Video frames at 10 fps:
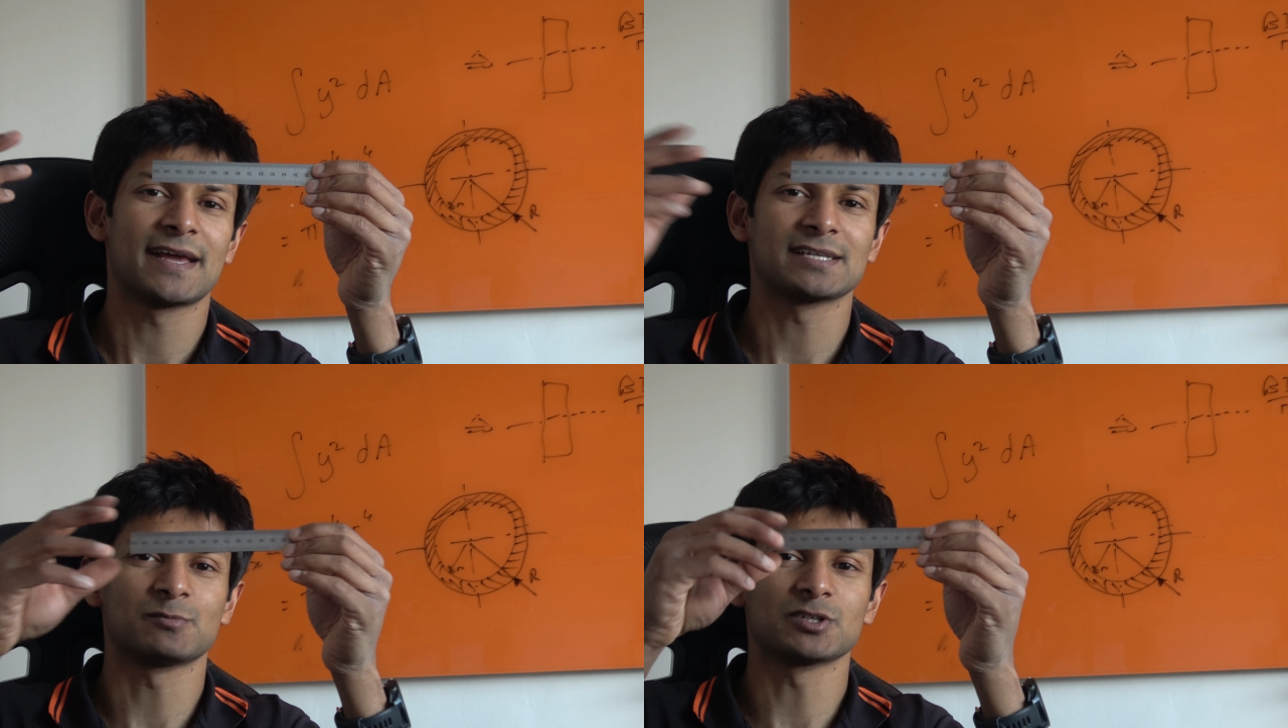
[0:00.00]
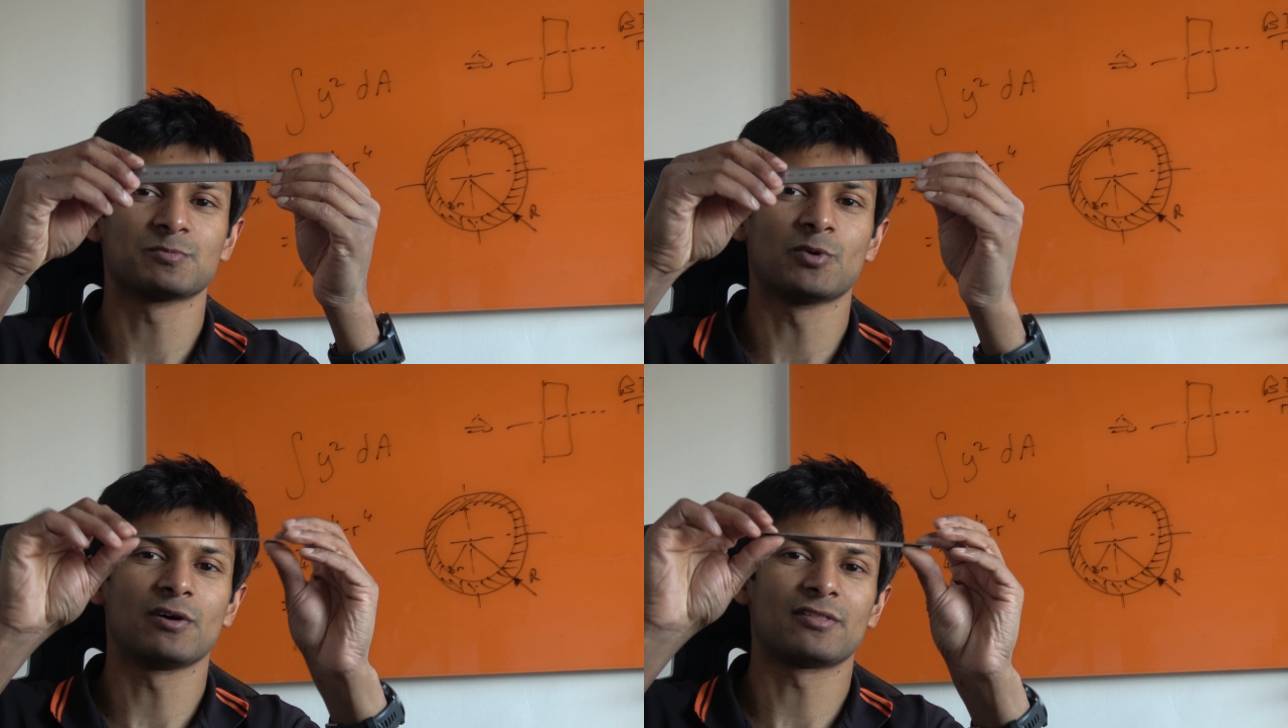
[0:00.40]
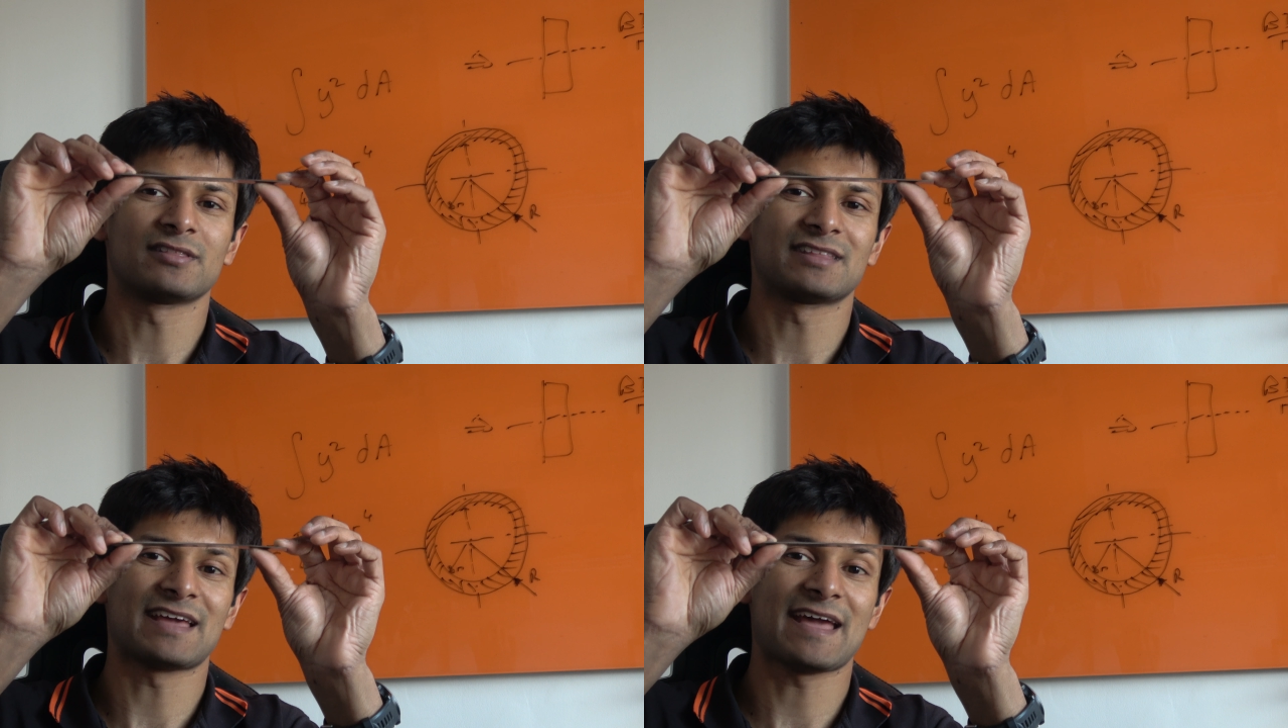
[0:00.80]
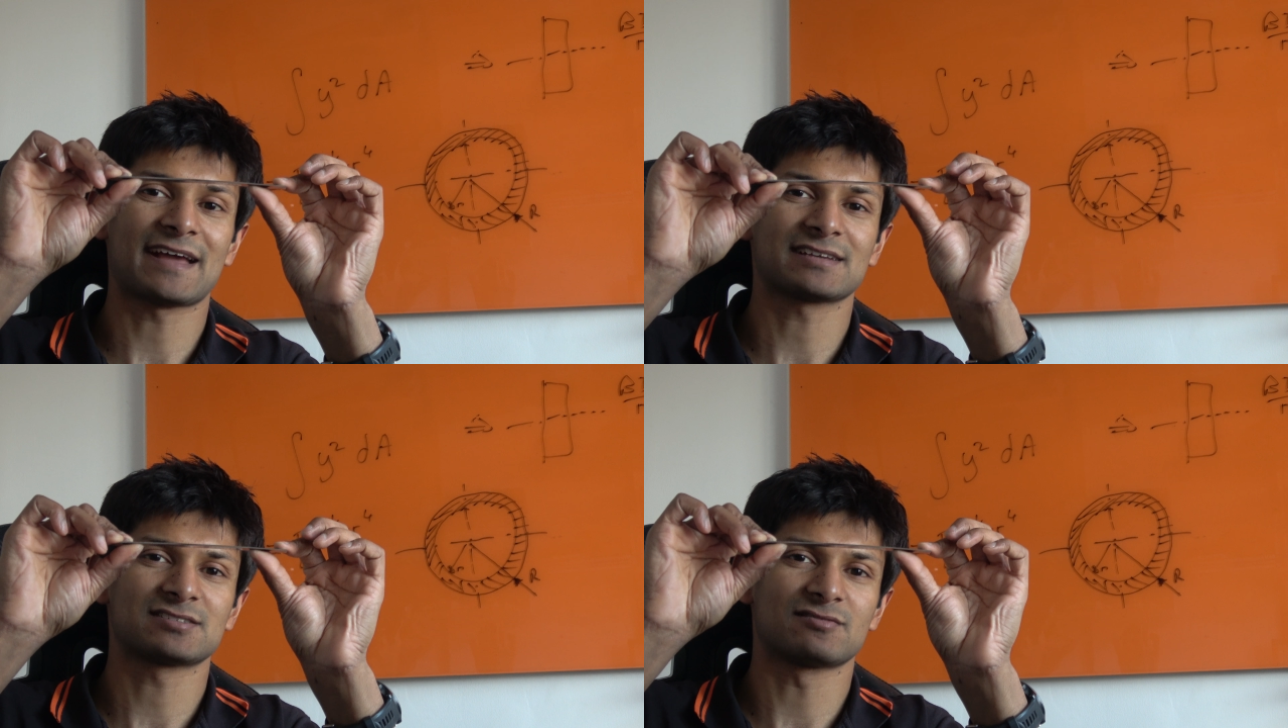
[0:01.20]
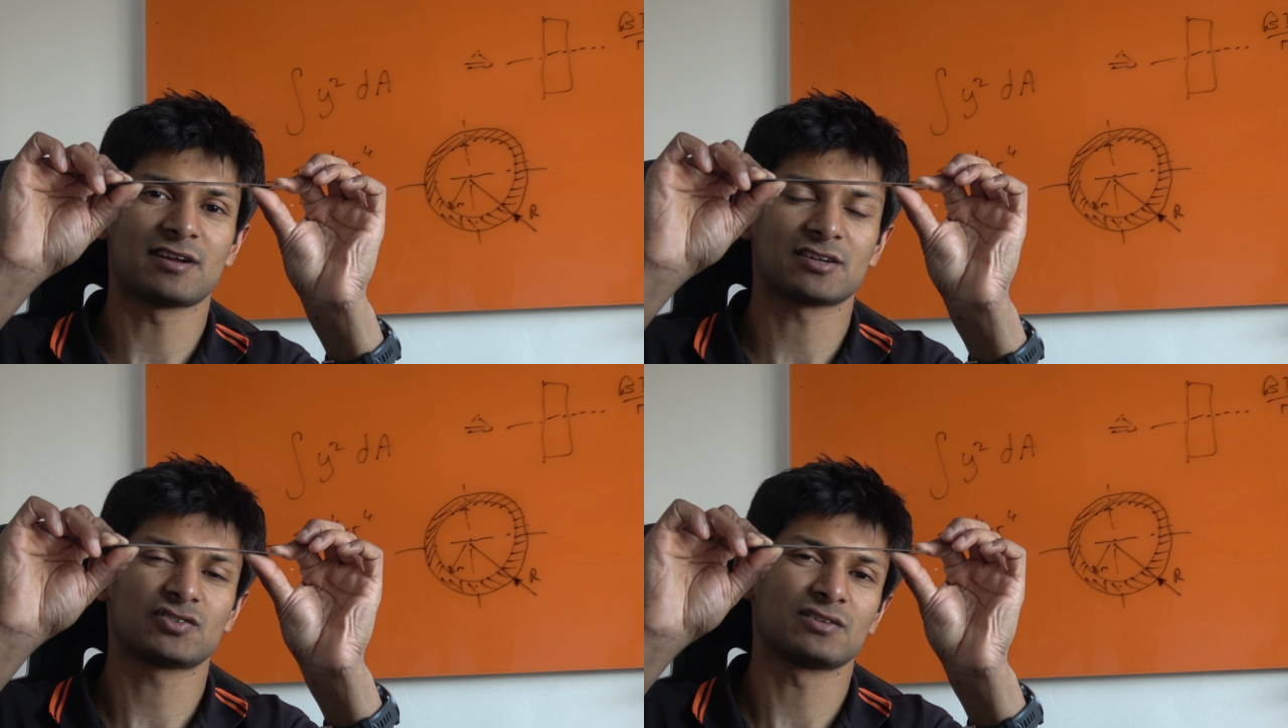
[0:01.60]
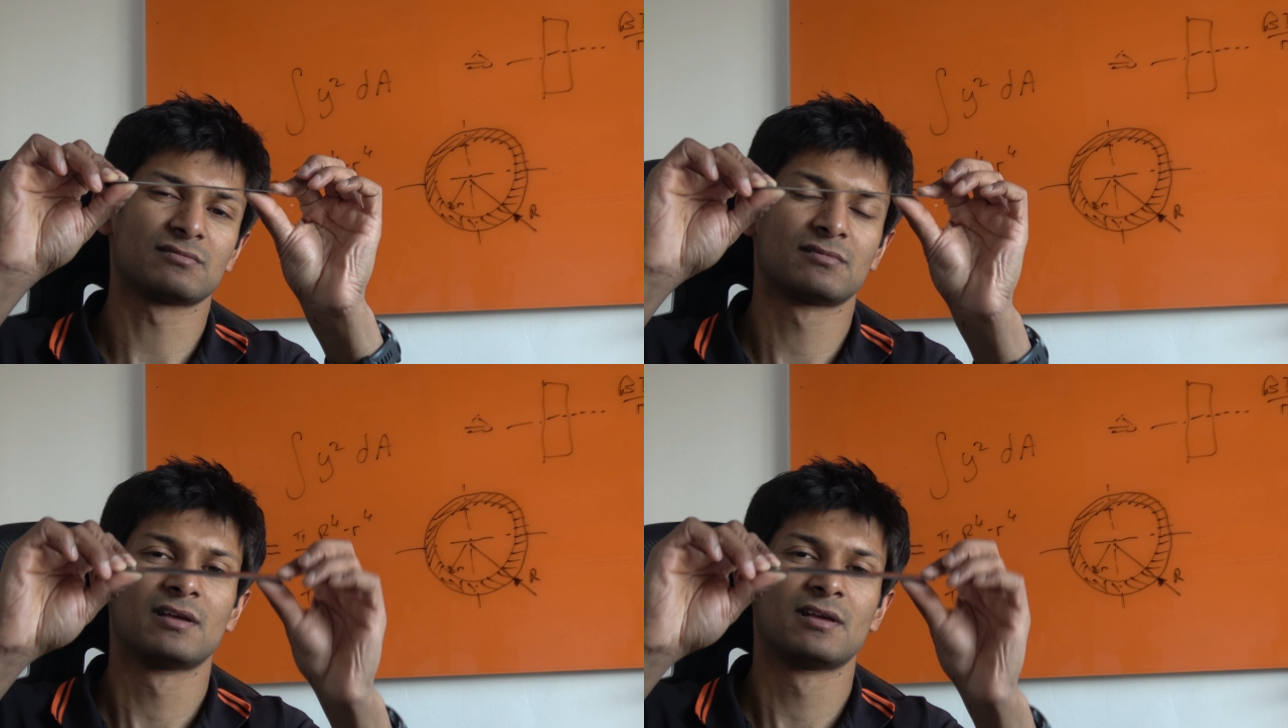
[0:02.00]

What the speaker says: is much more than the X direction.